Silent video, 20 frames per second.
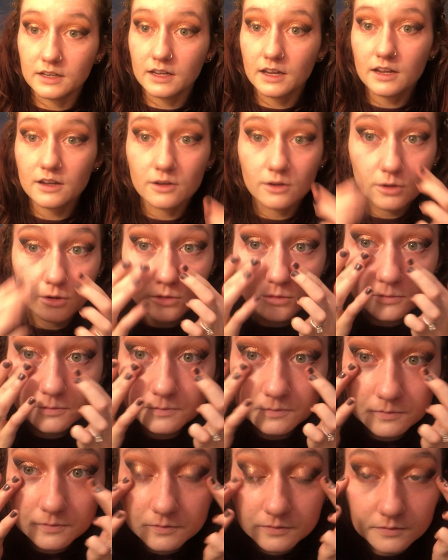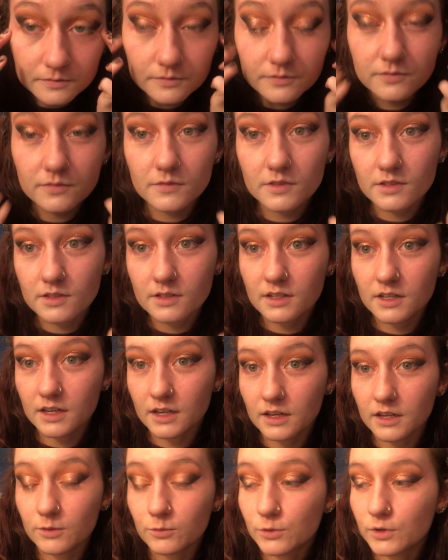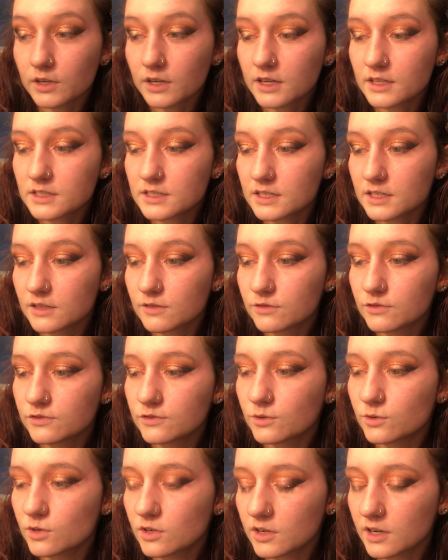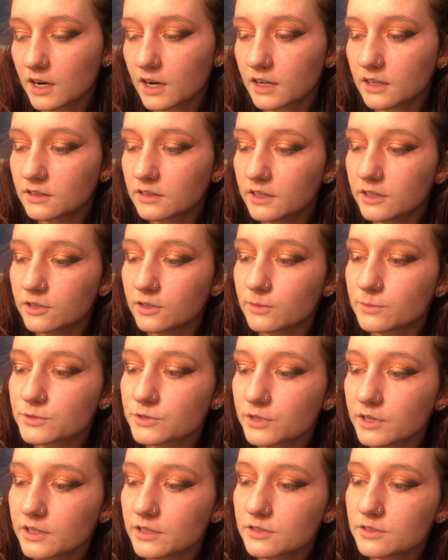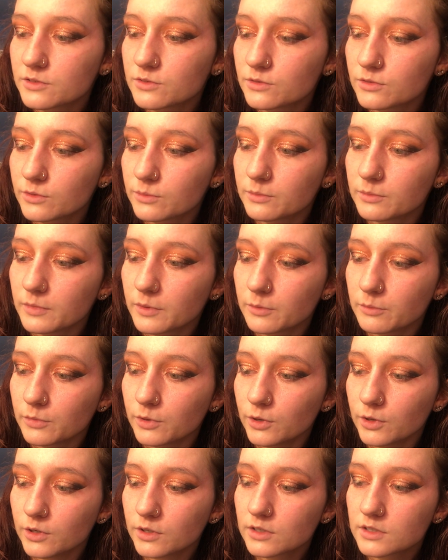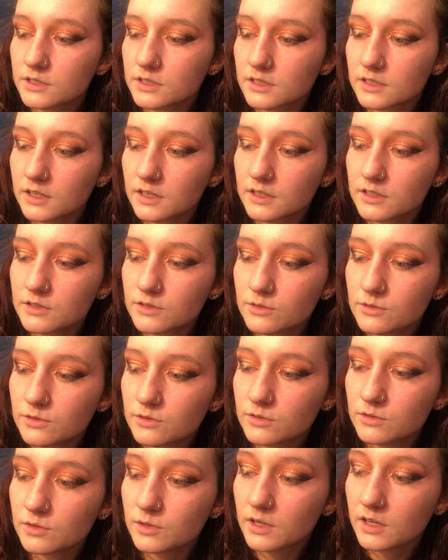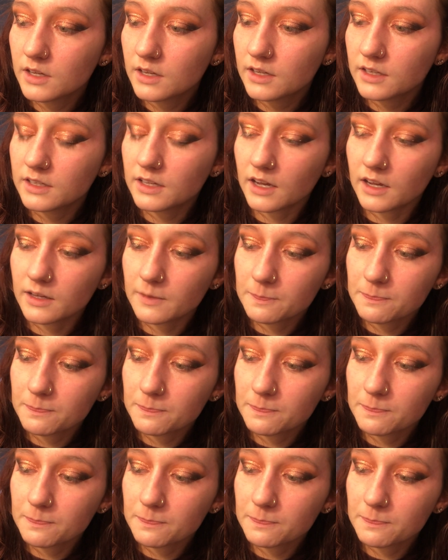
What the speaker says: now, what I did for eyeliner, I'm trying to remember. Did I do? Yeah.